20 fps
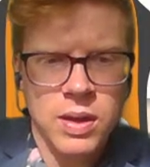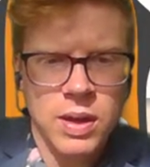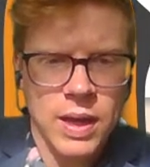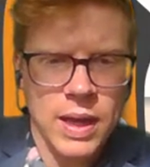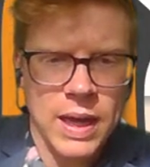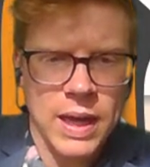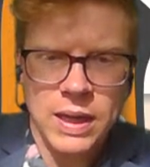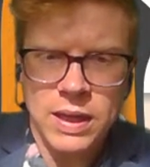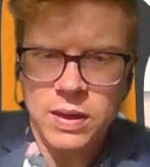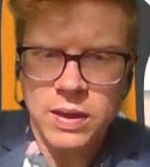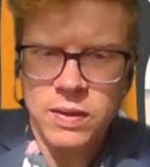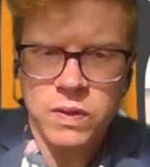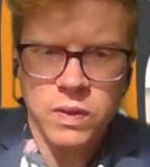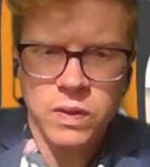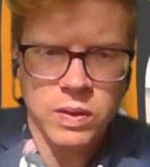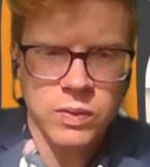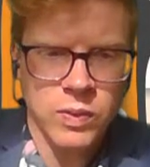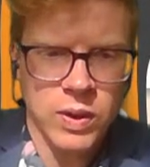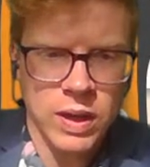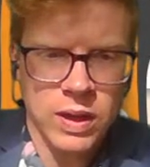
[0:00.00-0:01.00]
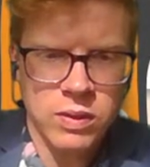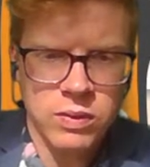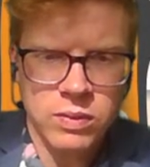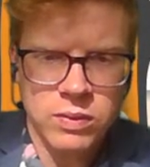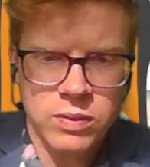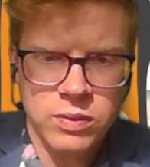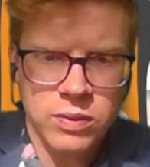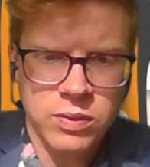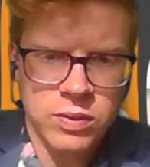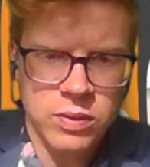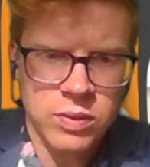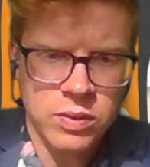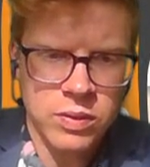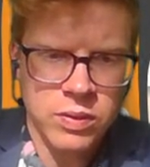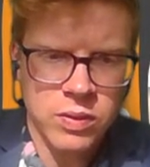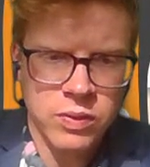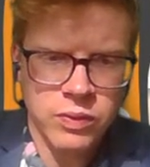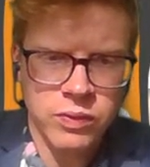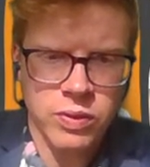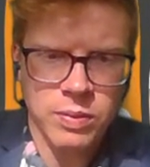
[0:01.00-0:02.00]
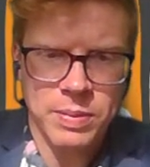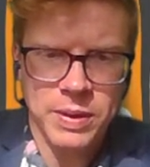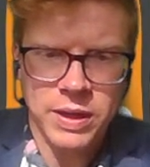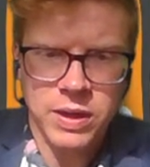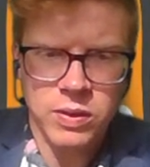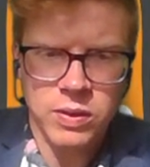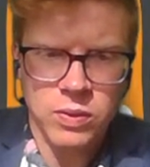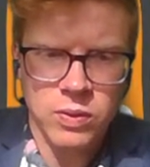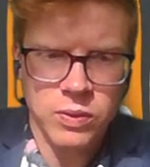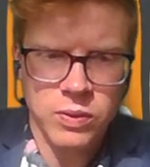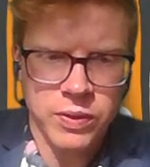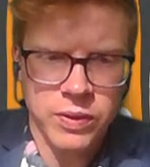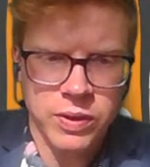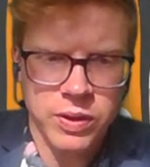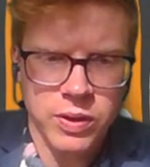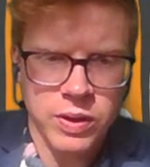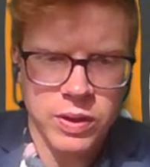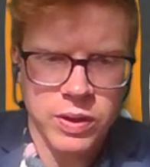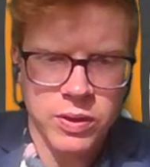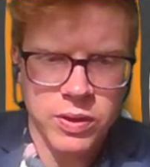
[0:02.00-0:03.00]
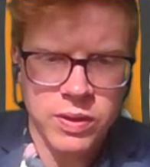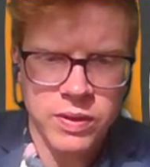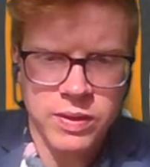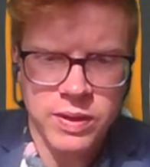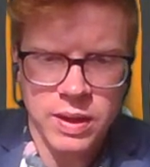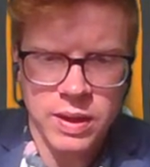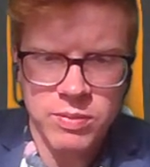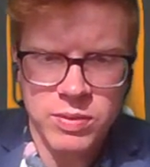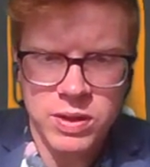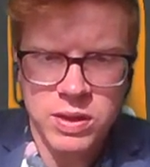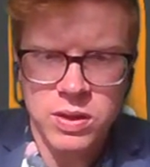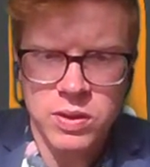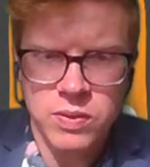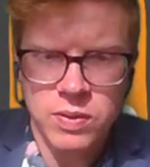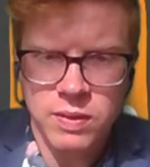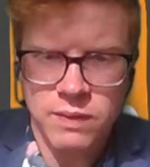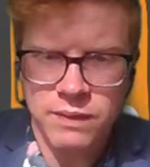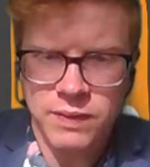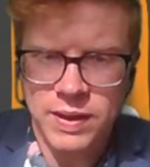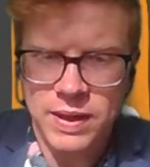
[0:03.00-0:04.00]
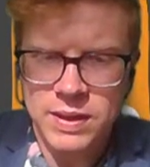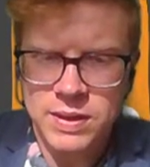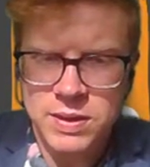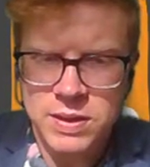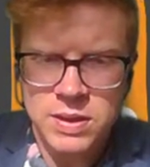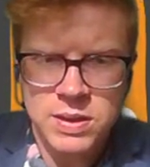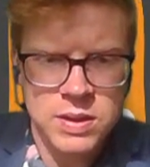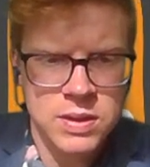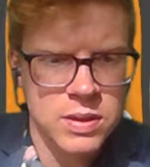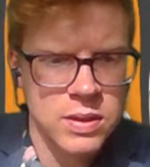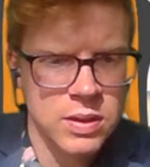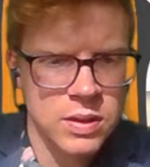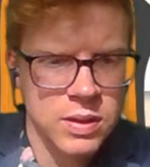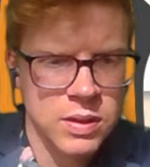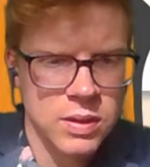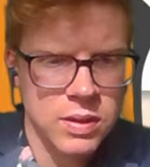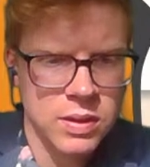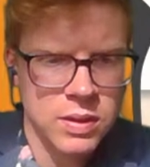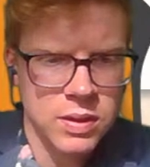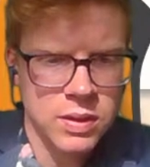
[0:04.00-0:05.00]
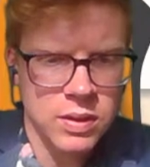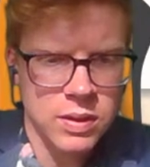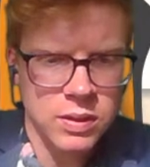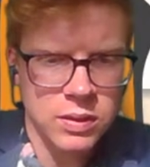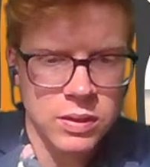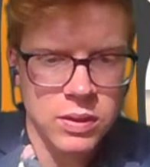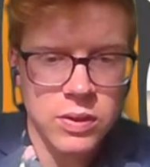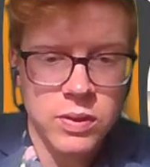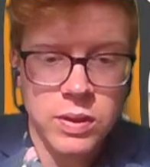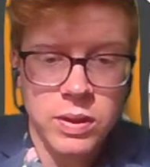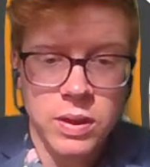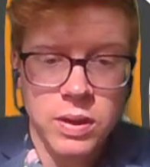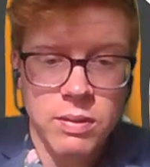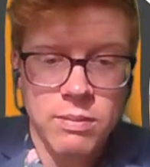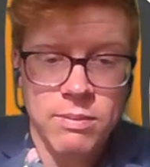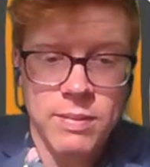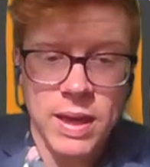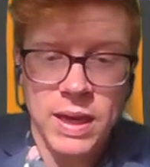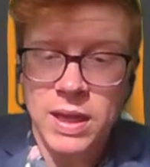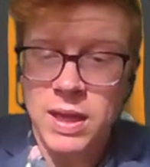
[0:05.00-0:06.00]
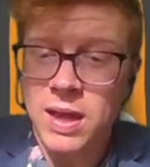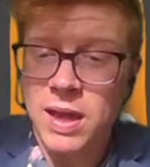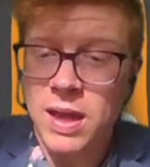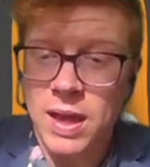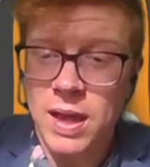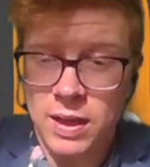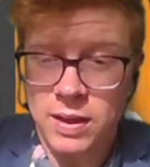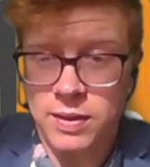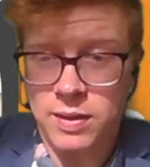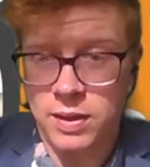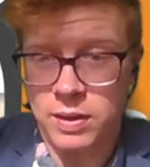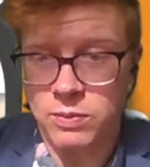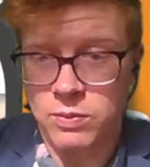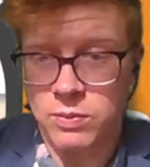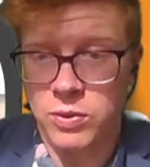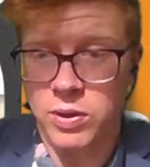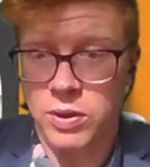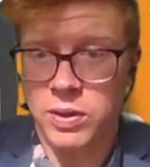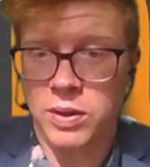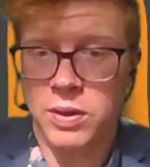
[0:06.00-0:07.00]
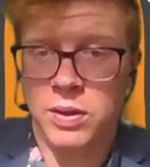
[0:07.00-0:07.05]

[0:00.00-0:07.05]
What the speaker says: Elliot, doing well. Rebecca, also going good. Same with you, Yvette. Luke, Maddie, excellent work.